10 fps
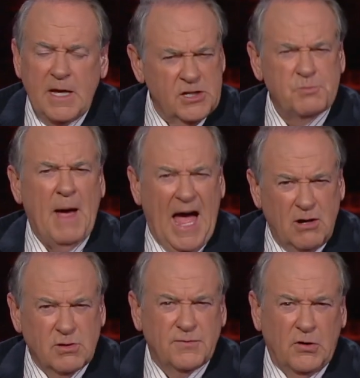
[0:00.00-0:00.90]
It's
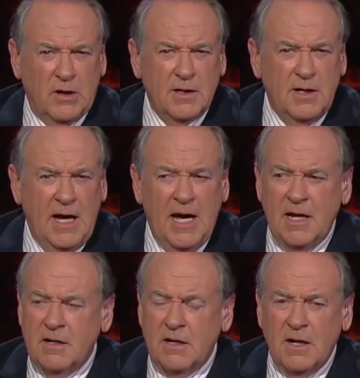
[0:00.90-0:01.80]
powerful
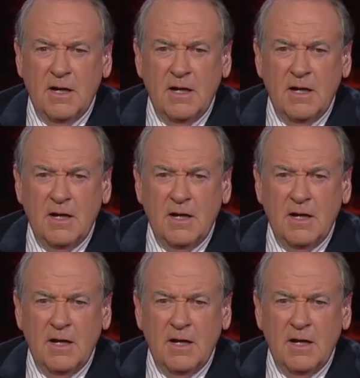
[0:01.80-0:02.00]
and